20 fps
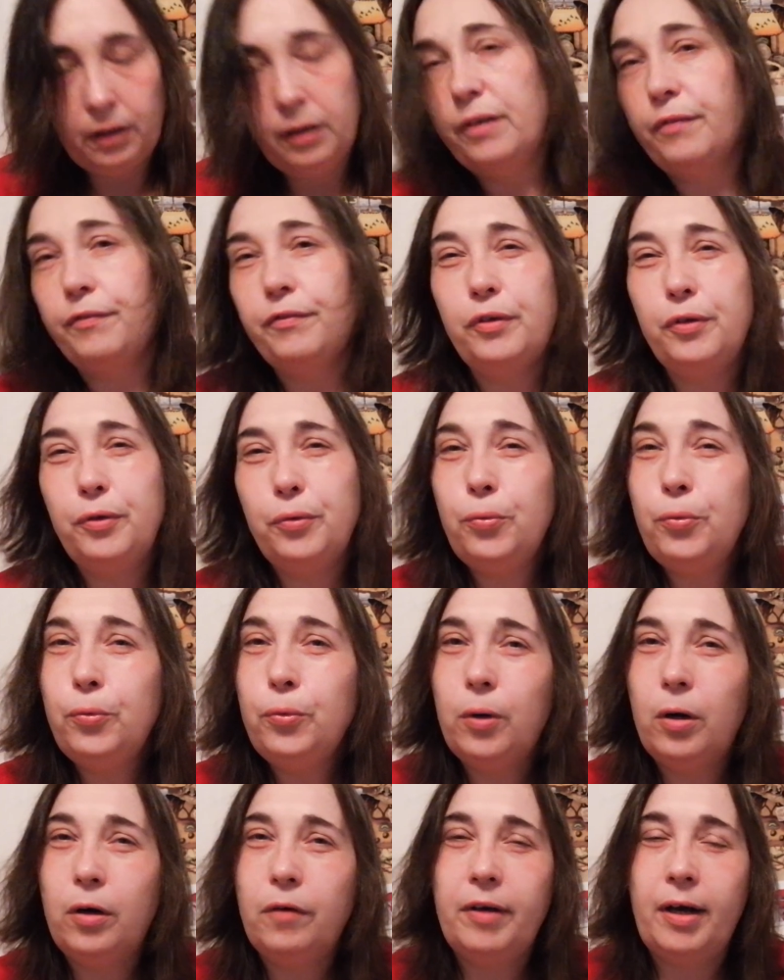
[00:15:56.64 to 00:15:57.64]
a
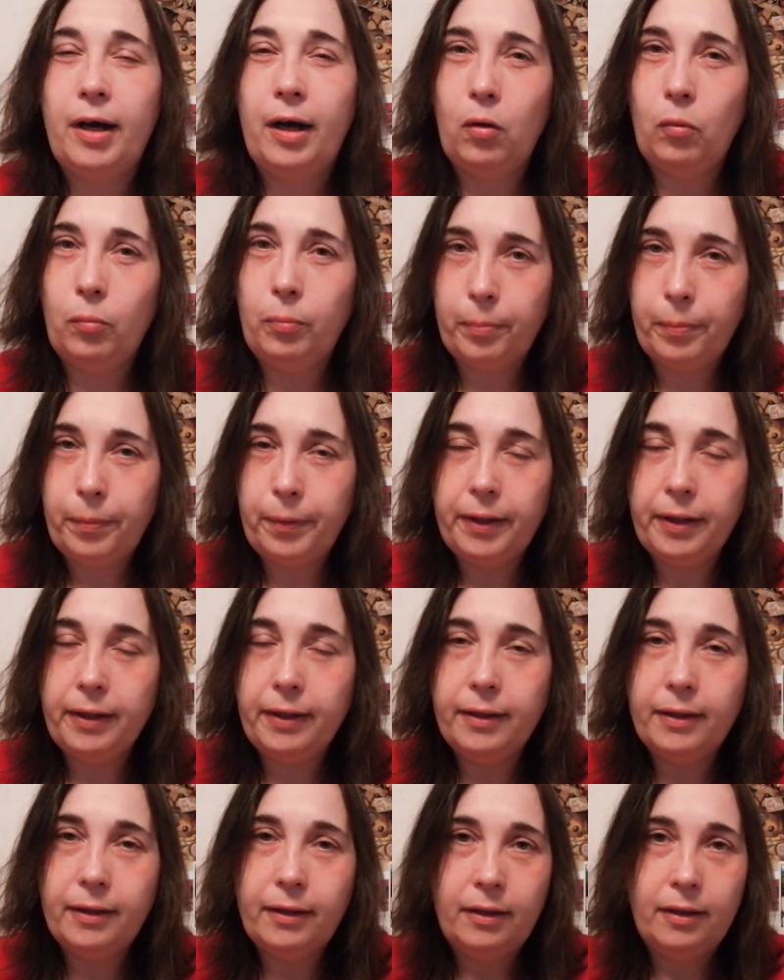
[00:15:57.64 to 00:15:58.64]
view of how
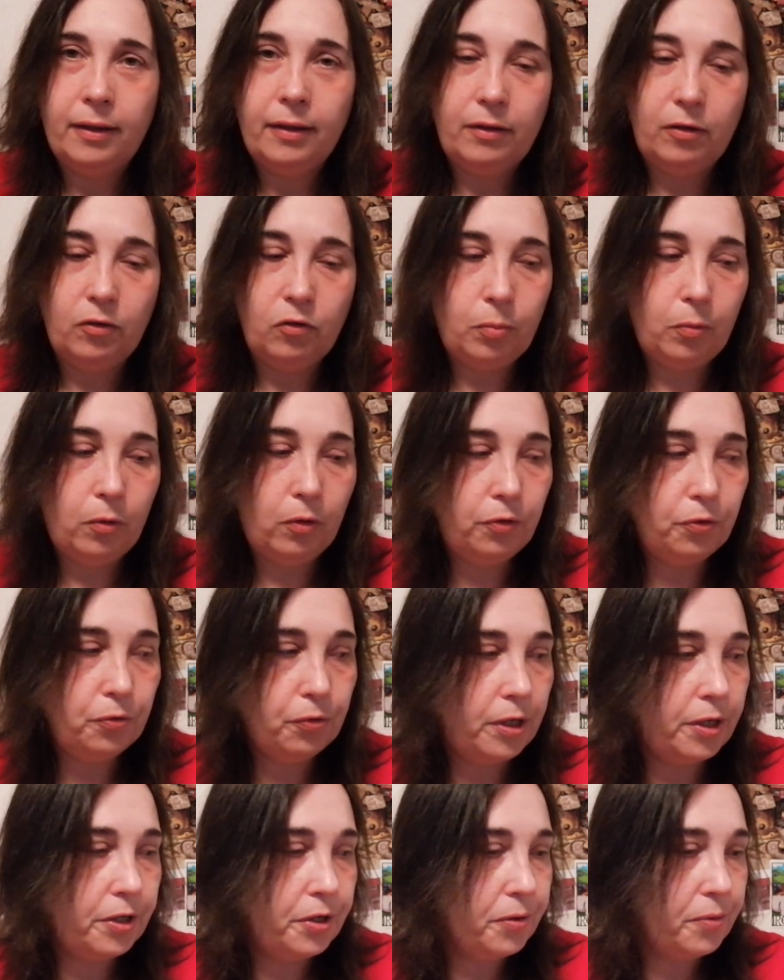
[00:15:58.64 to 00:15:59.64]
big the small
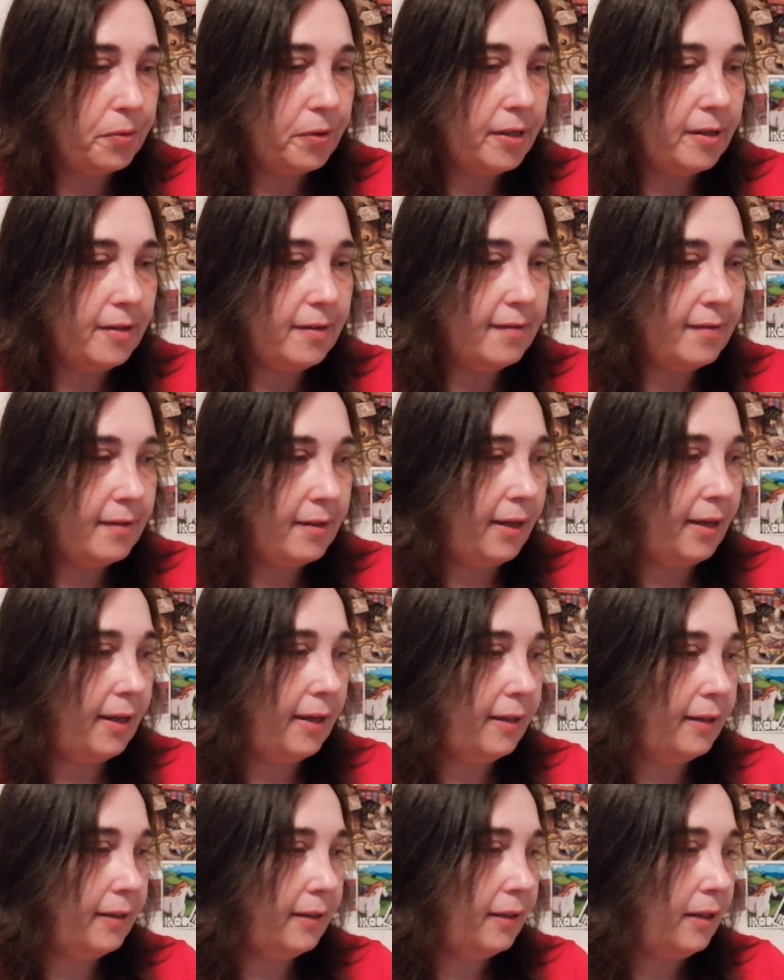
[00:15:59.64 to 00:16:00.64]
treasure is.
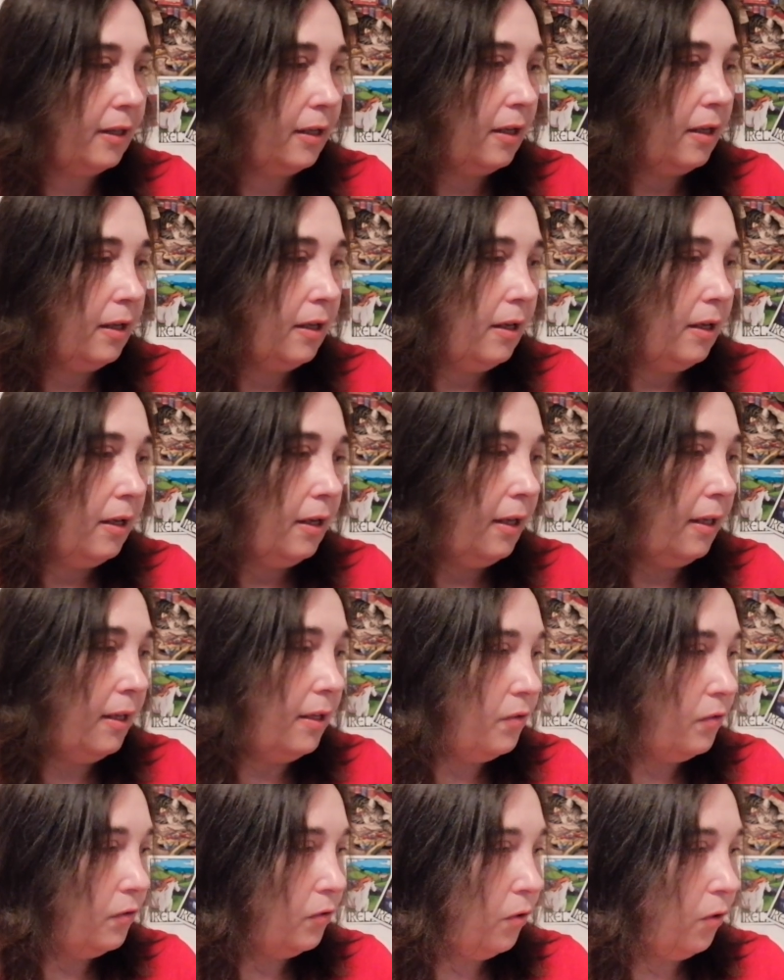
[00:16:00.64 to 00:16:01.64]
And it
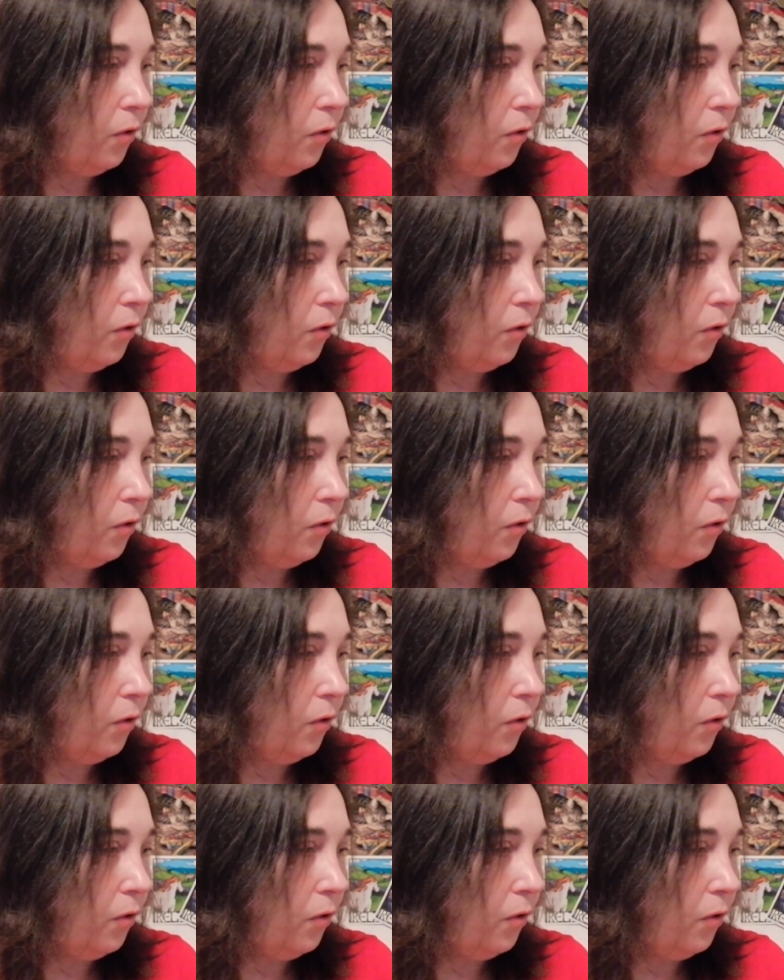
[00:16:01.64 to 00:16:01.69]
is